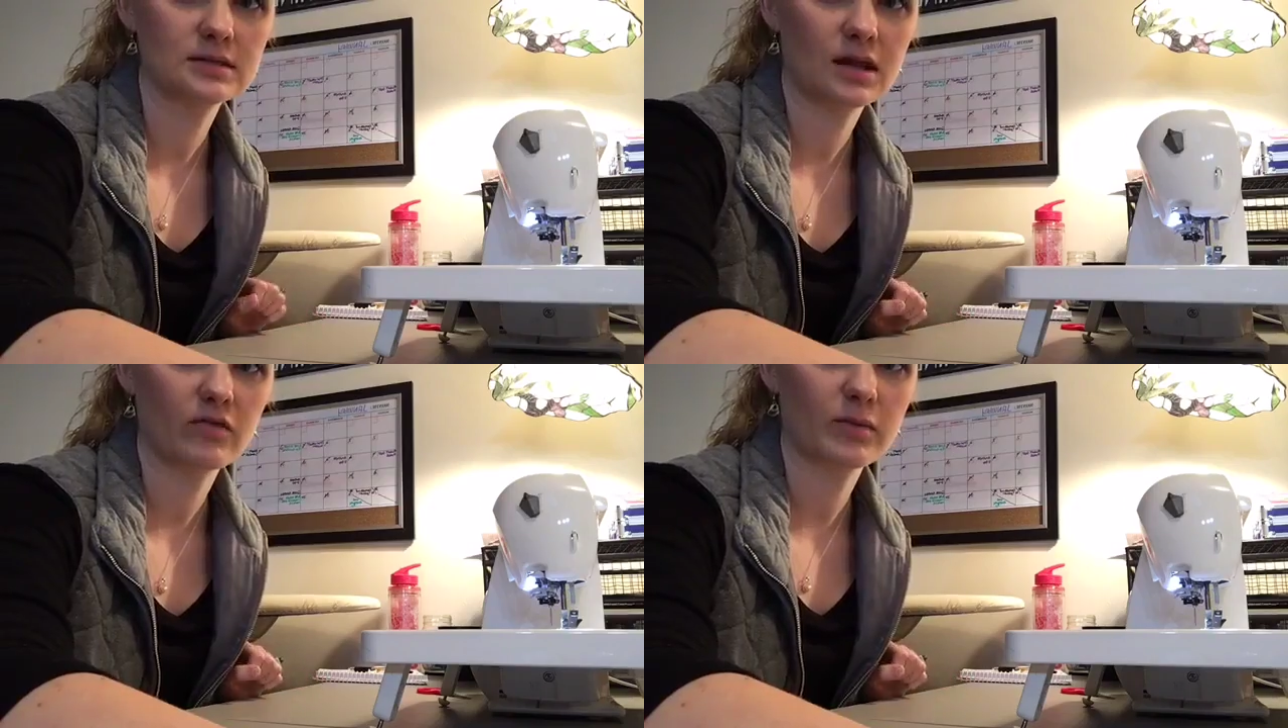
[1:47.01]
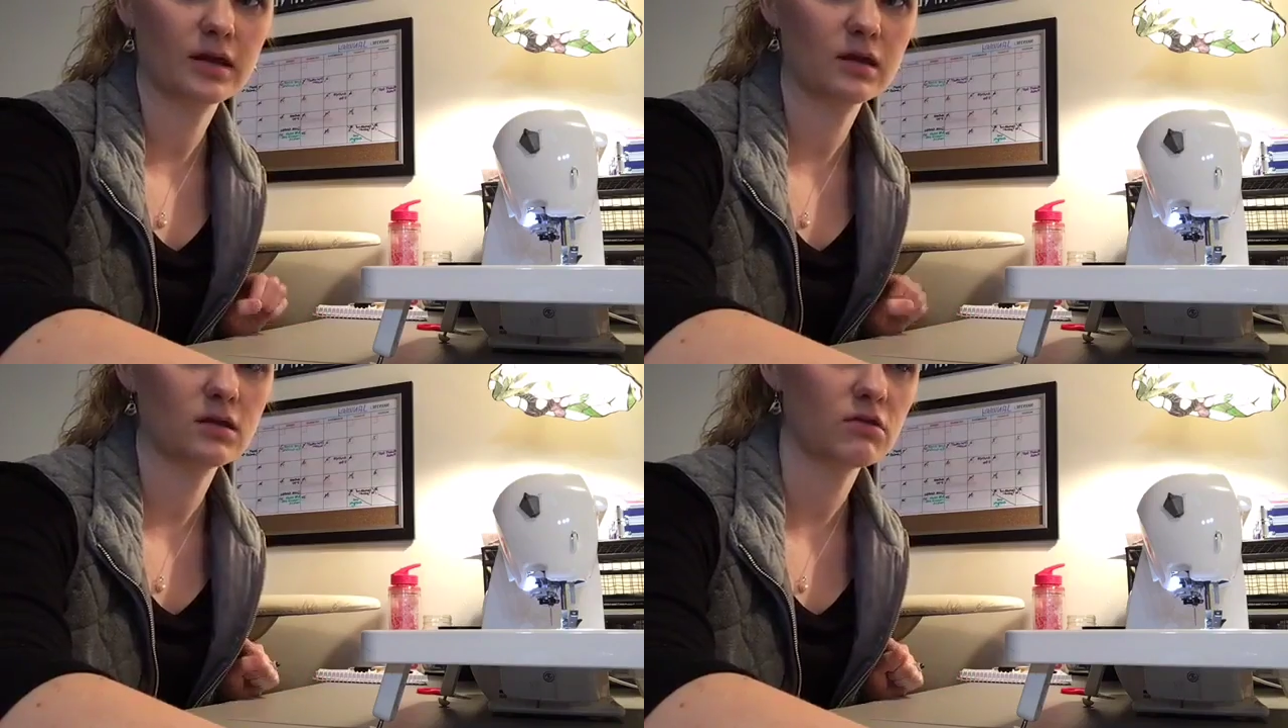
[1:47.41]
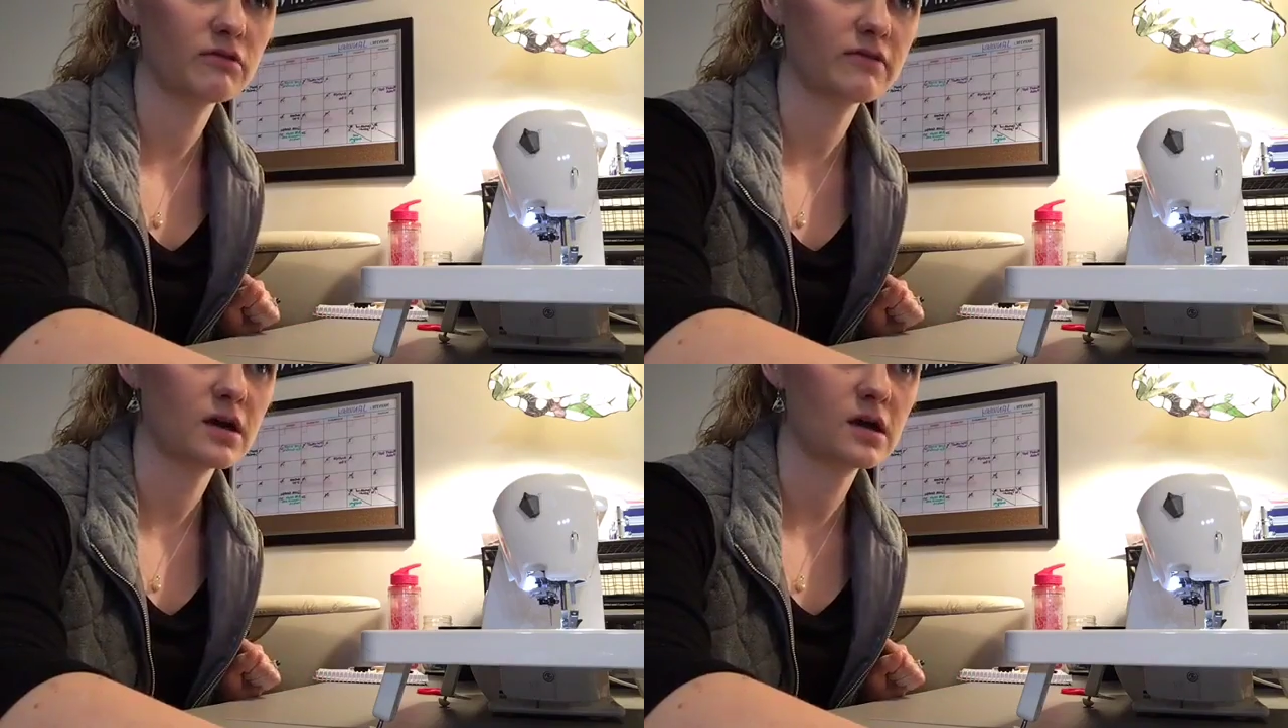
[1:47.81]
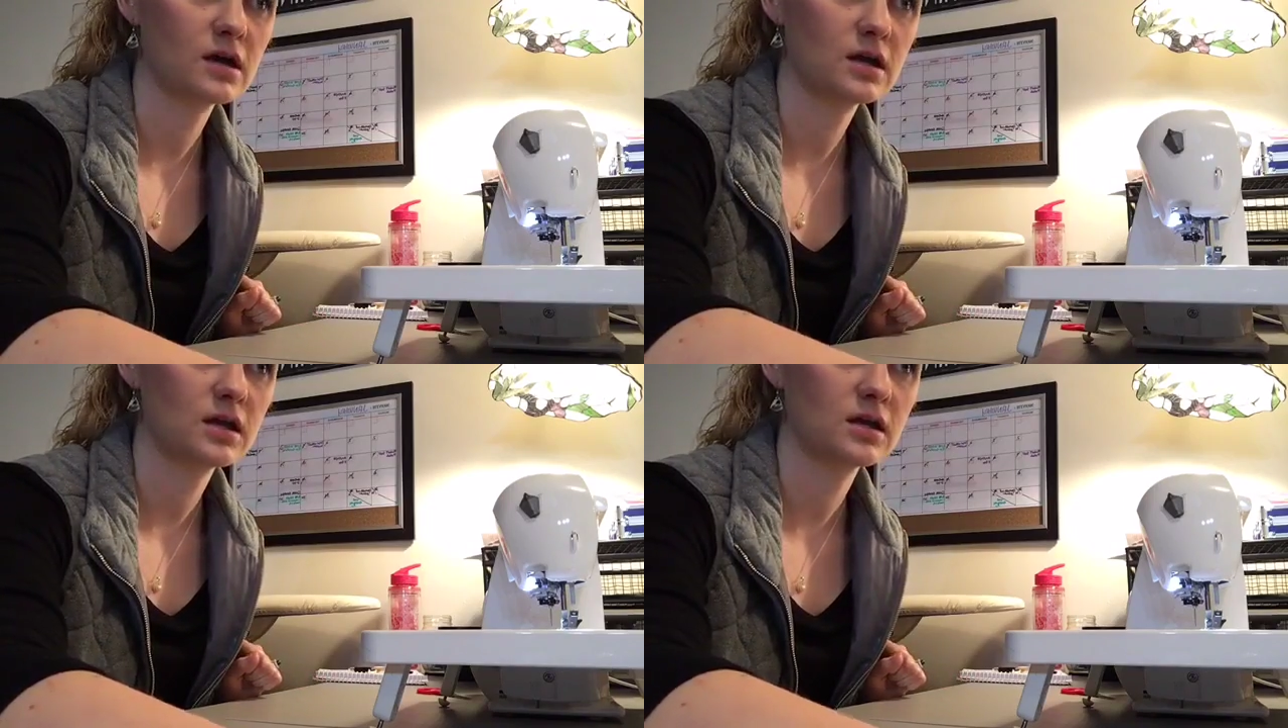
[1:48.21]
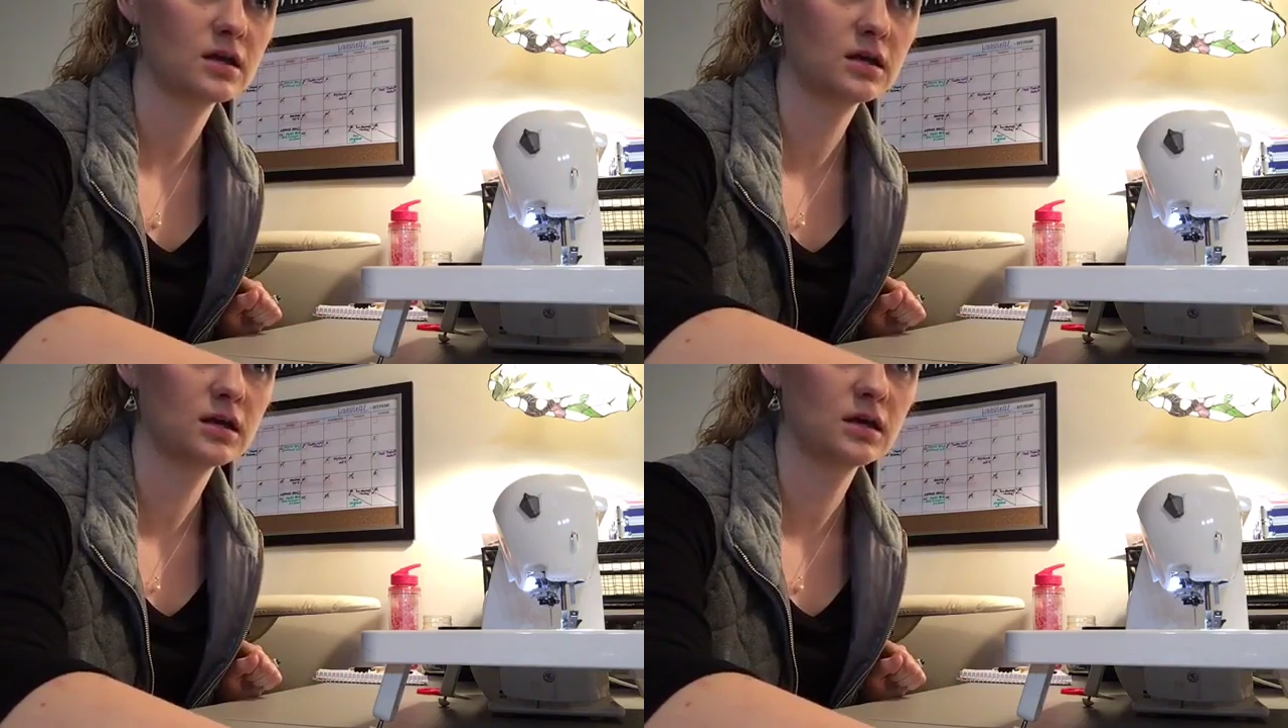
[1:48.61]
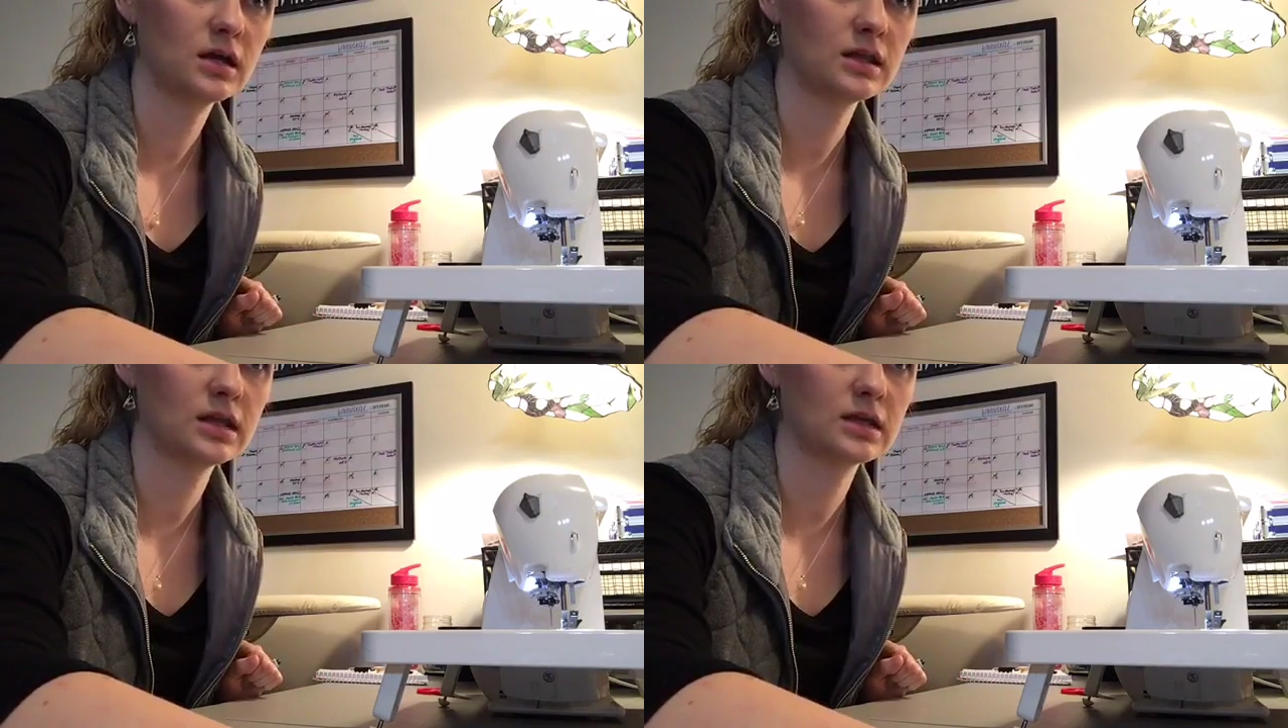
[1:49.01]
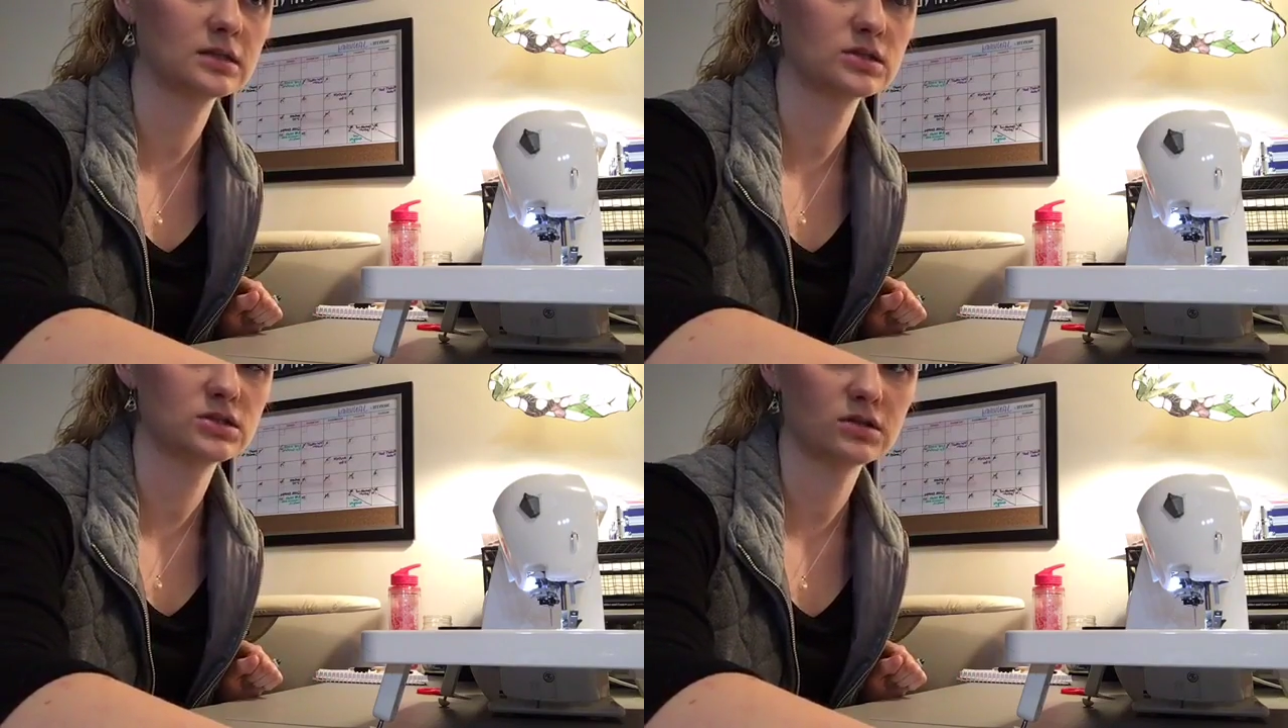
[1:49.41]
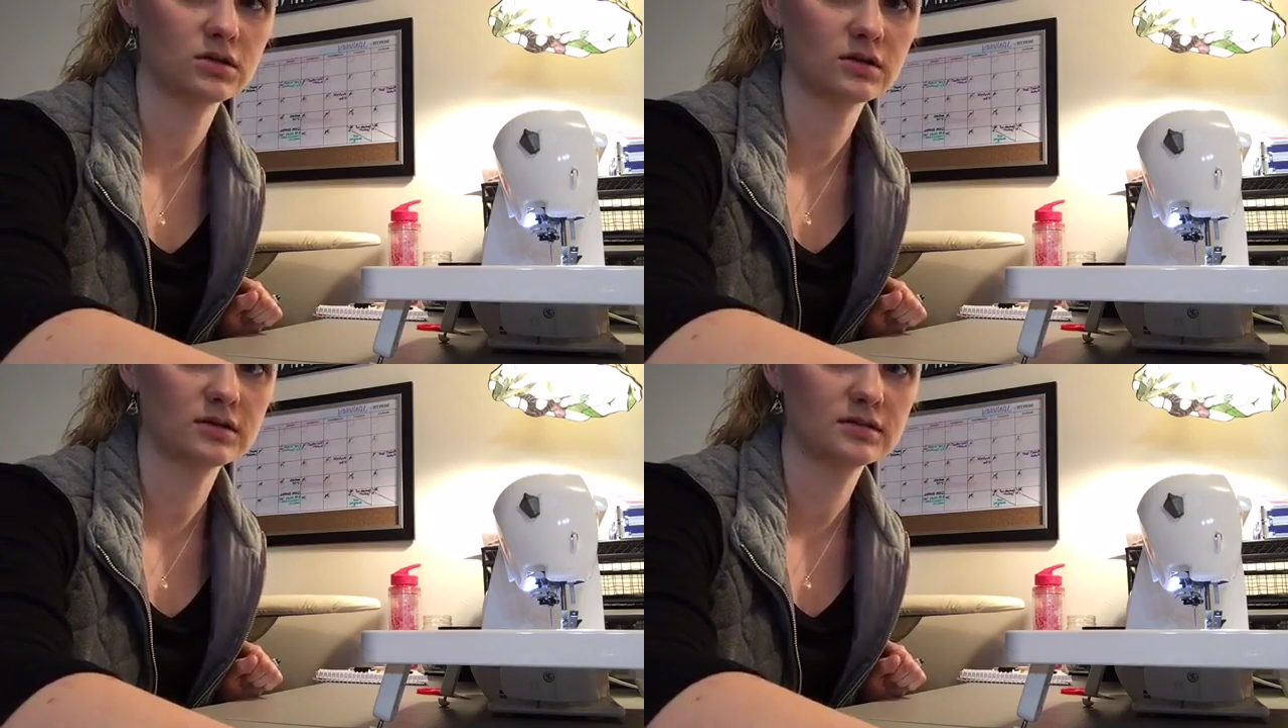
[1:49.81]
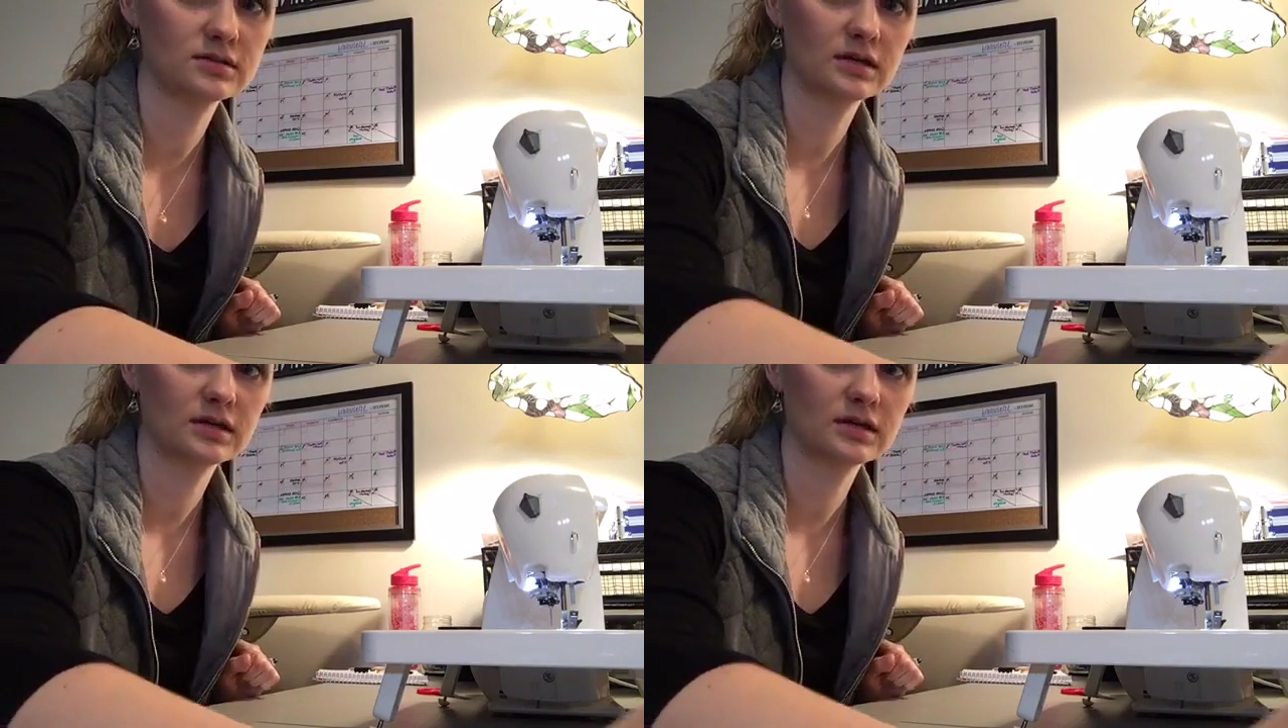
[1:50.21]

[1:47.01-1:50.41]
let everybody get notified, and then I can start.